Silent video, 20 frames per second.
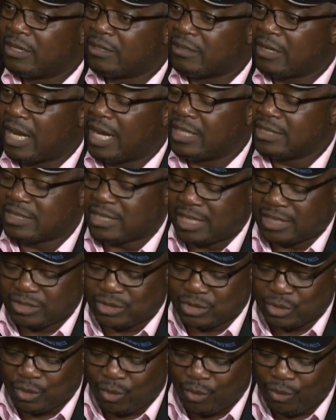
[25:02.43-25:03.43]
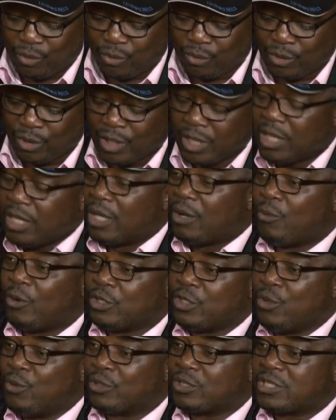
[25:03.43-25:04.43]
All right. And so, what
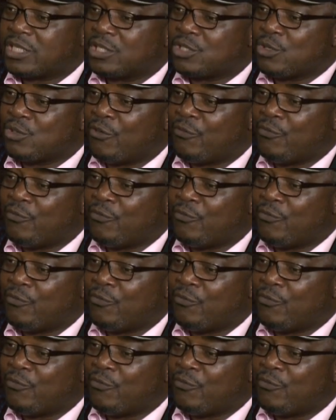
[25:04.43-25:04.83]
do you want to say to your